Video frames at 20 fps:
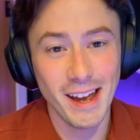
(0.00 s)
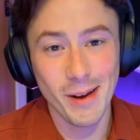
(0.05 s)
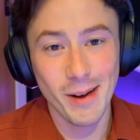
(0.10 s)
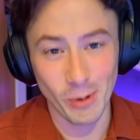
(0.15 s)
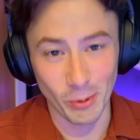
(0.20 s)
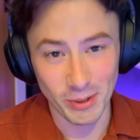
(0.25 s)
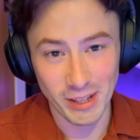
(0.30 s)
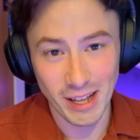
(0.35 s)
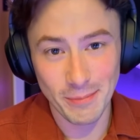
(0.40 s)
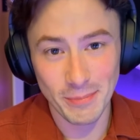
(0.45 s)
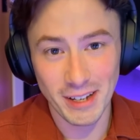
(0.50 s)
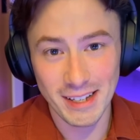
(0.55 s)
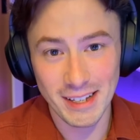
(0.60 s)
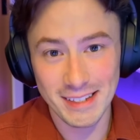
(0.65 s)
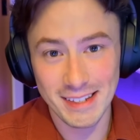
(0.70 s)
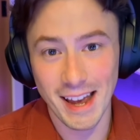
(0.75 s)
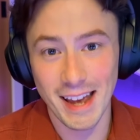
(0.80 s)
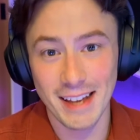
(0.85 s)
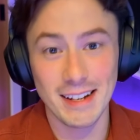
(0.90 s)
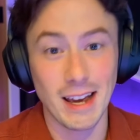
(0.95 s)
But with that being
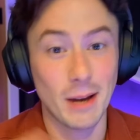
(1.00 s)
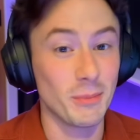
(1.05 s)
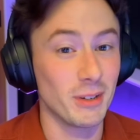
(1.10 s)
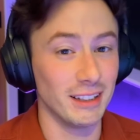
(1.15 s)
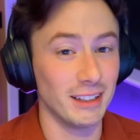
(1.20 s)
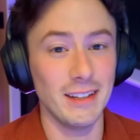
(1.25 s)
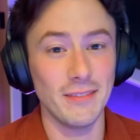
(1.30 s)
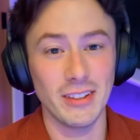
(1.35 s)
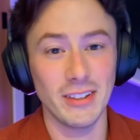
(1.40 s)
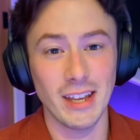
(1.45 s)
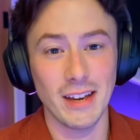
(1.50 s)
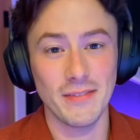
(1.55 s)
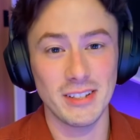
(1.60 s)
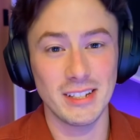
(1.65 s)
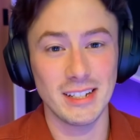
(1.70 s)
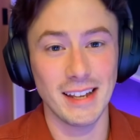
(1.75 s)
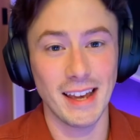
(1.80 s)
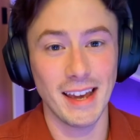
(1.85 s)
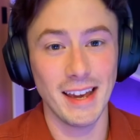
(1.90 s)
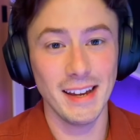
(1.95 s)
said, I'm going to leave it there for
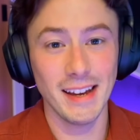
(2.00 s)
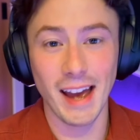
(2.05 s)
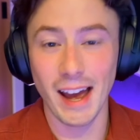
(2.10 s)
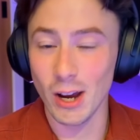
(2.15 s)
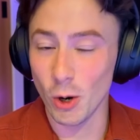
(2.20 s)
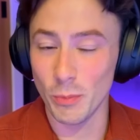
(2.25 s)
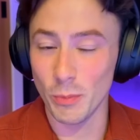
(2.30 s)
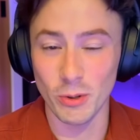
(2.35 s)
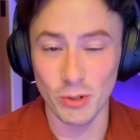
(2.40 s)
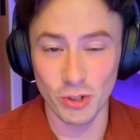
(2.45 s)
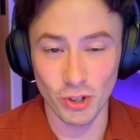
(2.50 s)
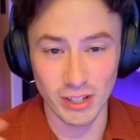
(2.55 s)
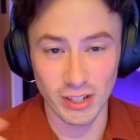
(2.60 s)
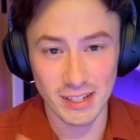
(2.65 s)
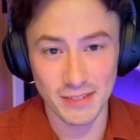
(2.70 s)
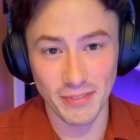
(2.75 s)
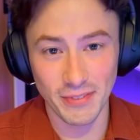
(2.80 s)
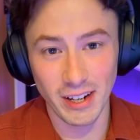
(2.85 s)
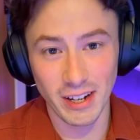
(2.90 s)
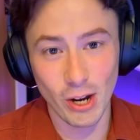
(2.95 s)
today. I hope you enjoyed this
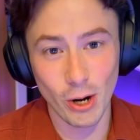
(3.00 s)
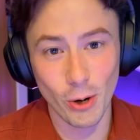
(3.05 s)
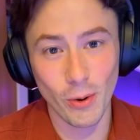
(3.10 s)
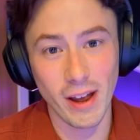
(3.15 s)
video.